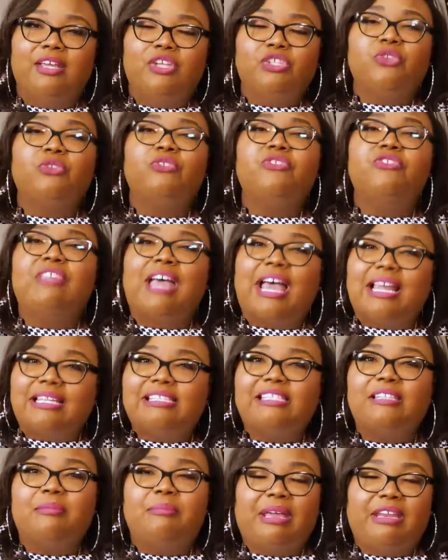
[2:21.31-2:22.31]
So
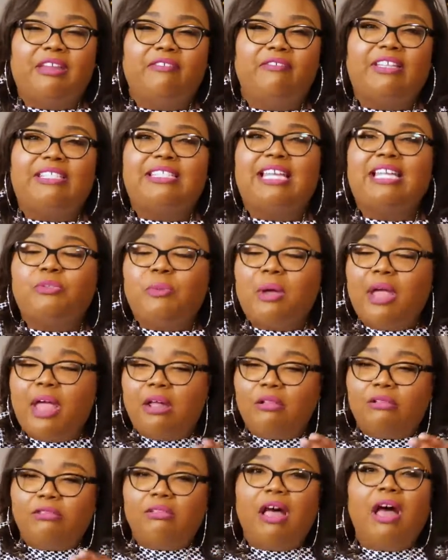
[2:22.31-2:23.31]
that's the benefits. That's why
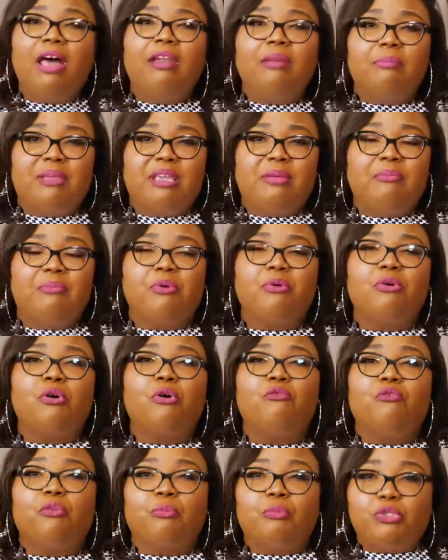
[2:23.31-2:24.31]
a lot of people
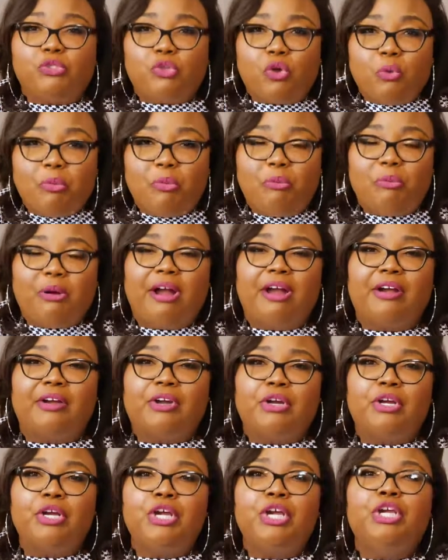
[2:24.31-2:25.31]
go from sole
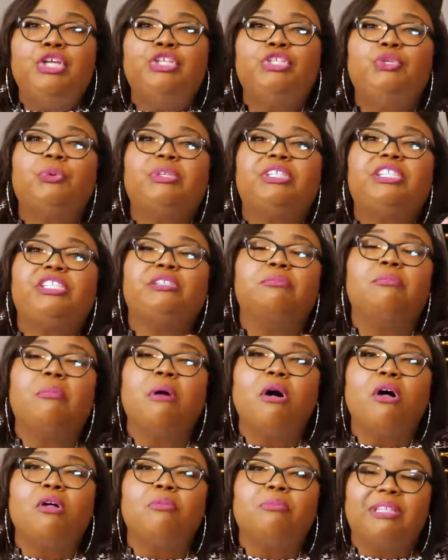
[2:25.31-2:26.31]
proprietor to a
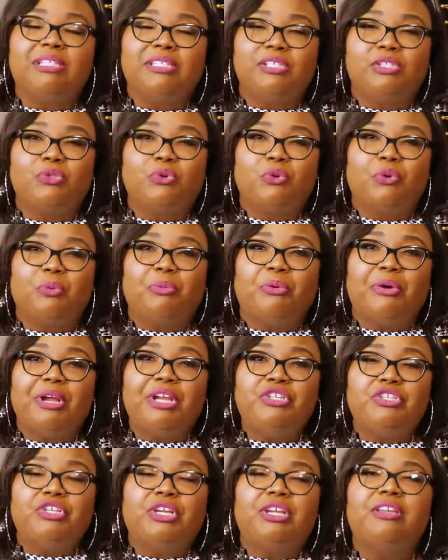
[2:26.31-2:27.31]
small business
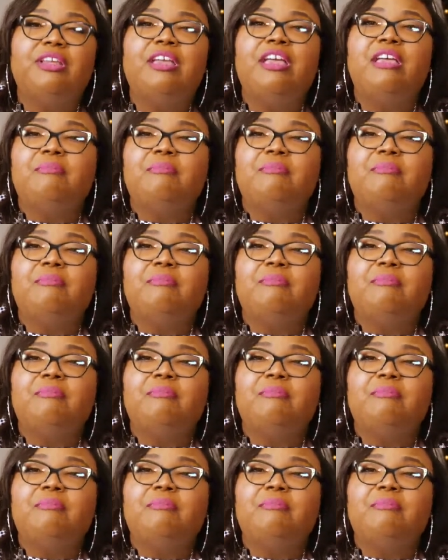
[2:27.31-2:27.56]
corporation,